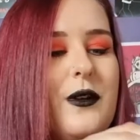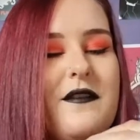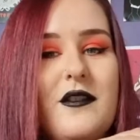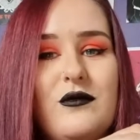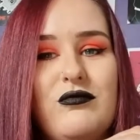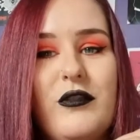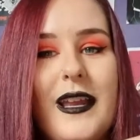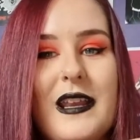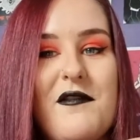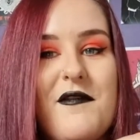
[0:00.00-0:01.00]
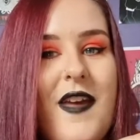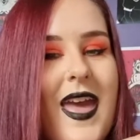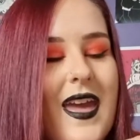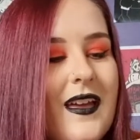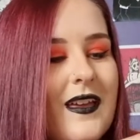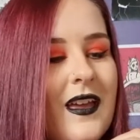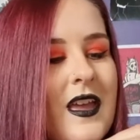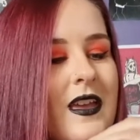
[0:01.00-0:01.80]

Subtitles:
It feels really thick.